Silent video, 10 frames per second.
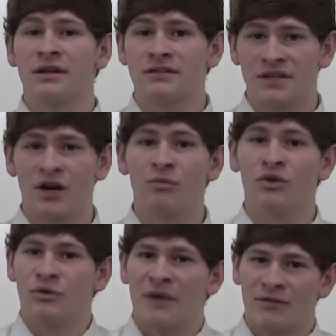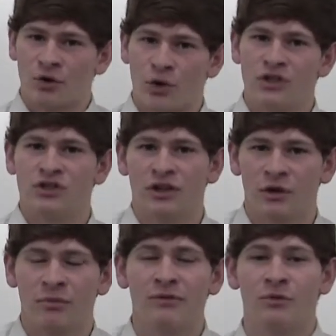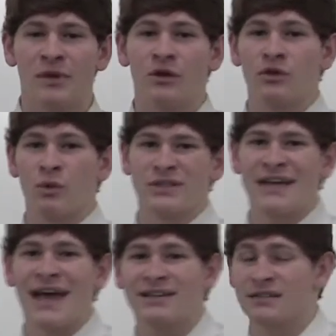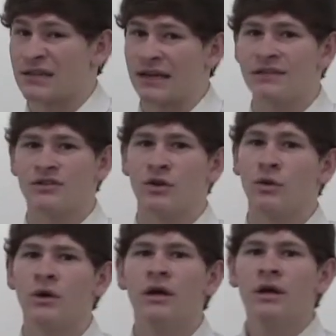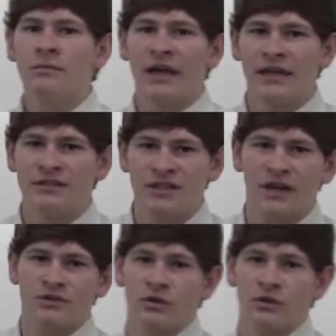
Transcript: sounds terrible and you may have cringed a little bit from hearing the word taxes. I did too. My insides